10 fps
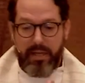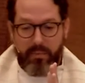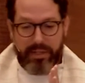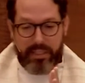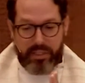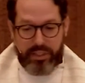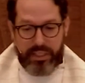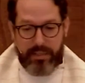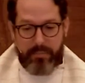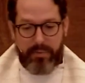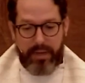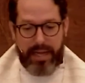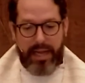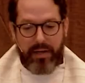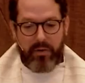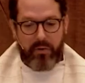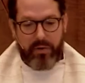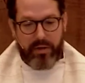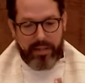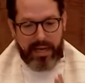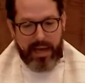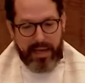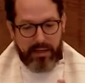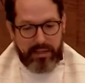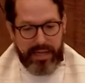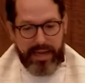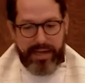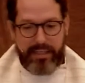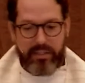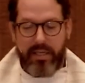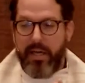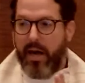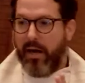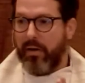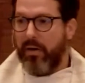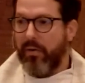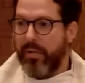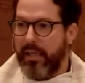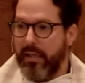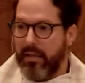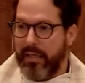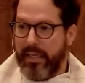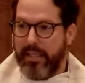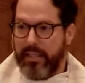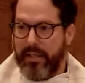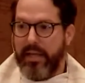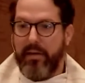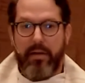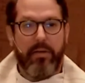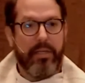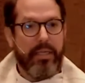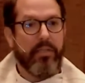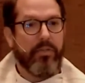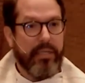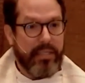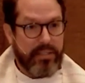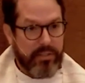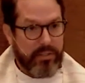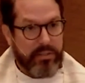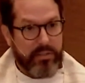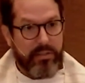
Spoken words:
When the sheep and or the hired hands are only looking to their own interests,